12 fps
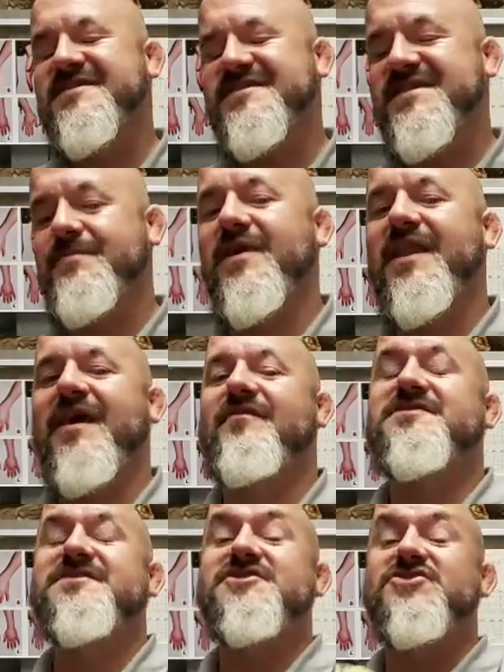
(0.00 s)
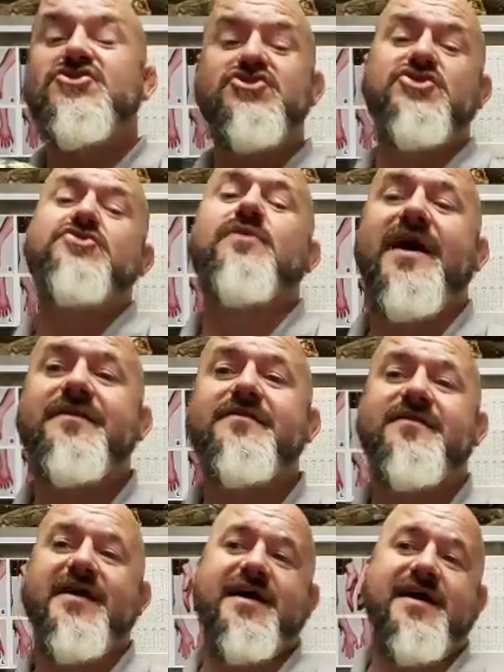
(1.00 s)
similarities do
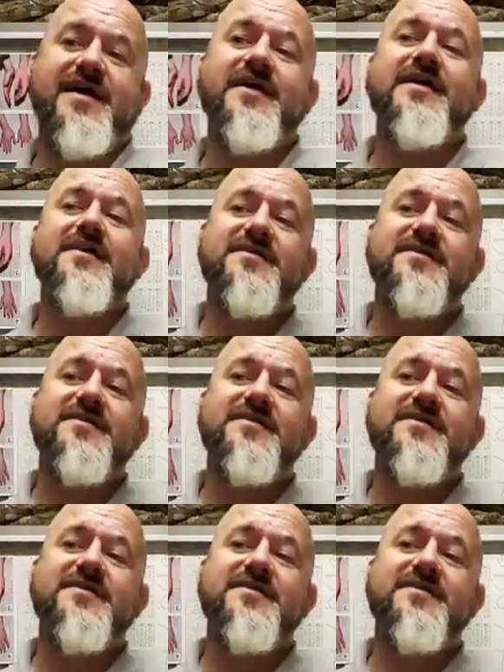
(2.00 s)
end there.